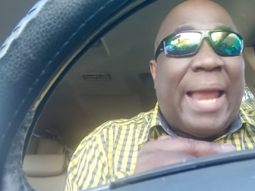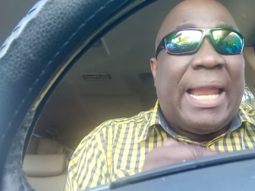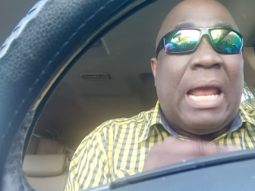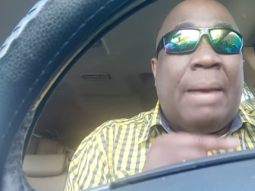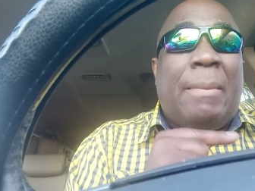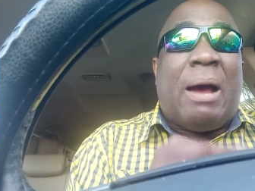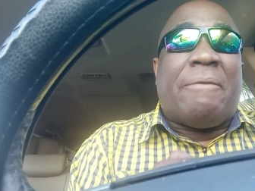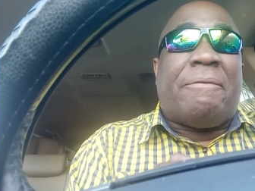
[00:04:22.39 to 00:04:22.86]

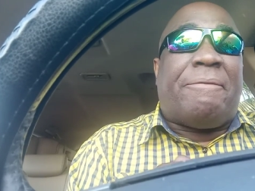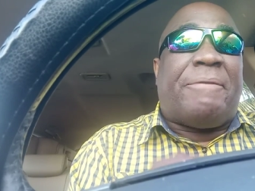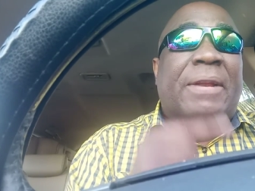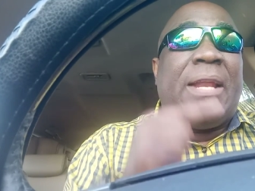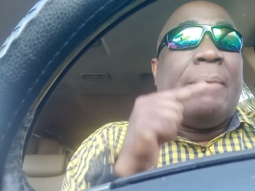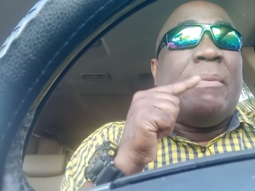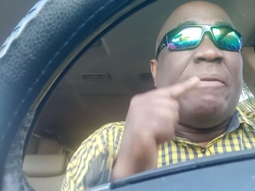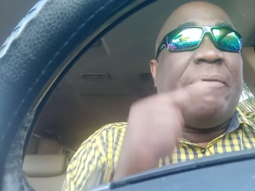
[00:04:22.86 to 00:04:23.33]
they have for
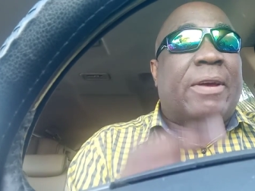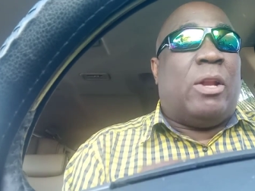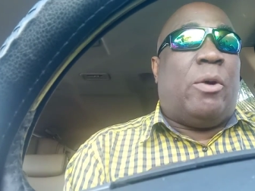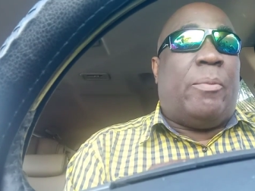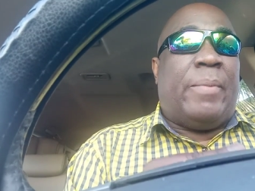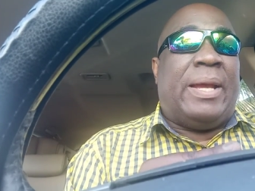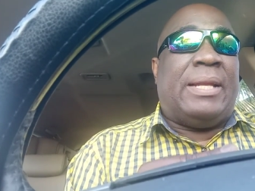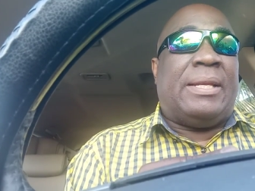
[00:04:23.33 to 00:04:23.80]
them
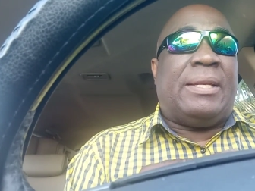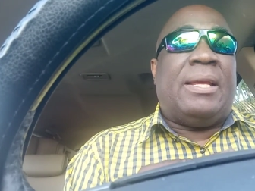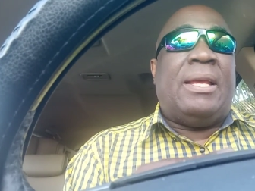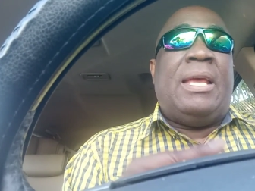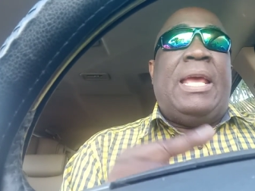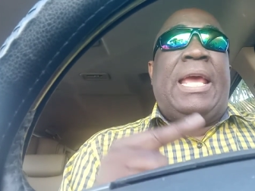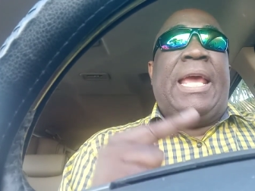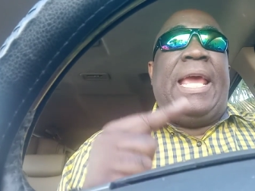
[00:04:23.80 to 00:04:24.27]
development
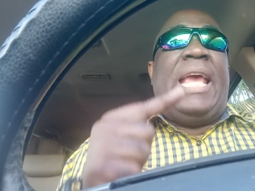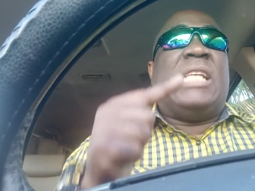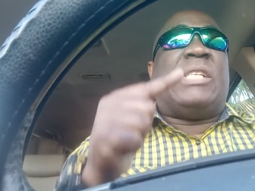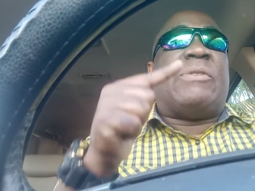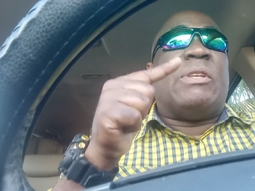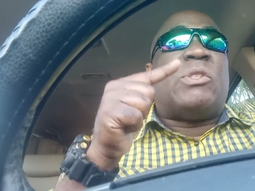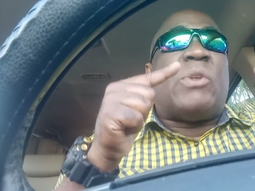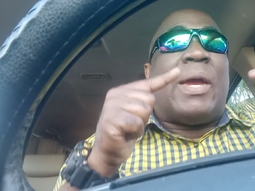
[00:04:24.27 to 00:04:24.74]

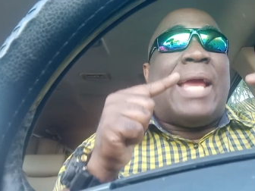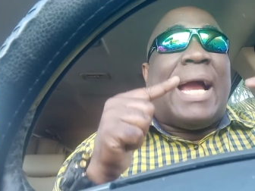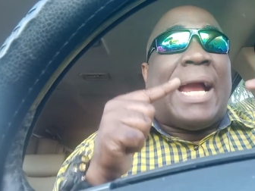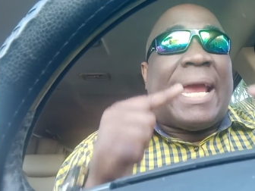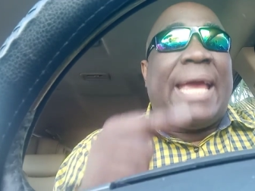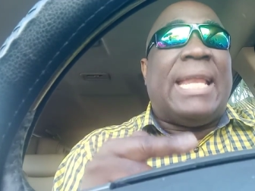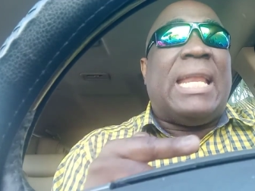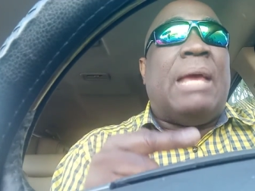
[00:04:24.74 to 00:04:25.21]
is to try
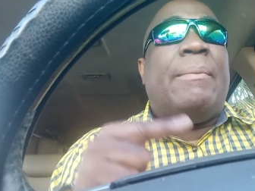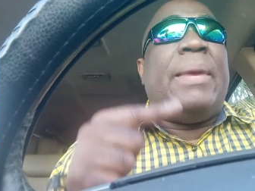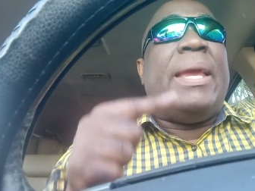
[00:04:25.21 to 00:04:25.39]
and get them